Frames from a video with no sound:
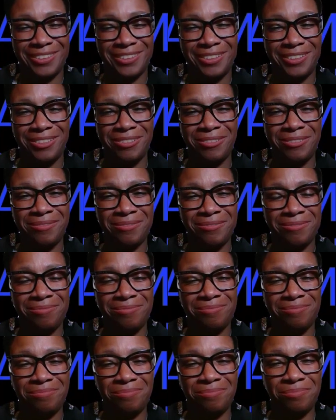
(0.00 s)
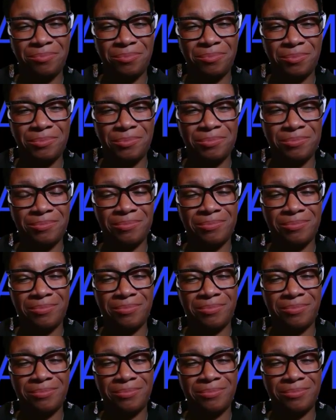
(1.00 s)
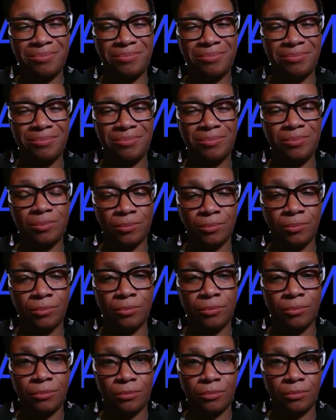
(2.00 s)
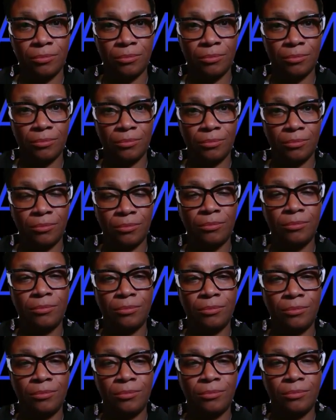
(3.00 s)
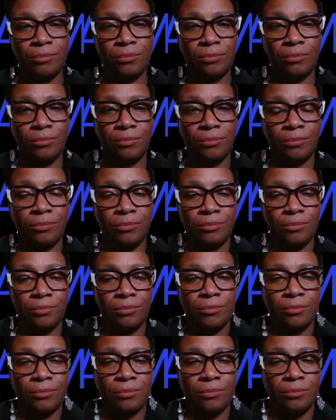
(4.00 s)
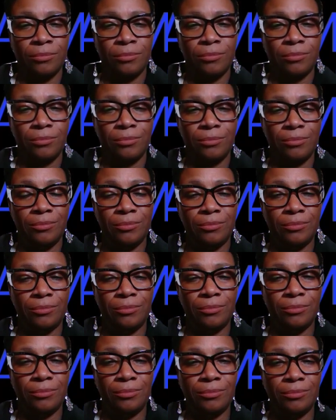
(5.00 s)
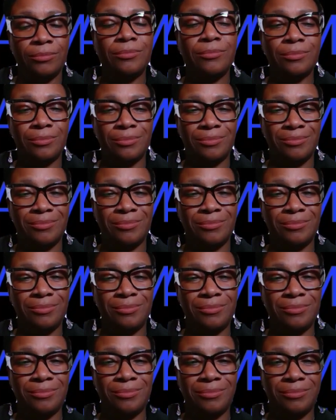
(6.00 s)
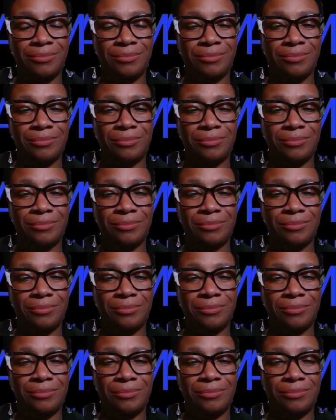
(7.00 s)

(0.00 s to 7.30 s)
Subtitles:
(silent)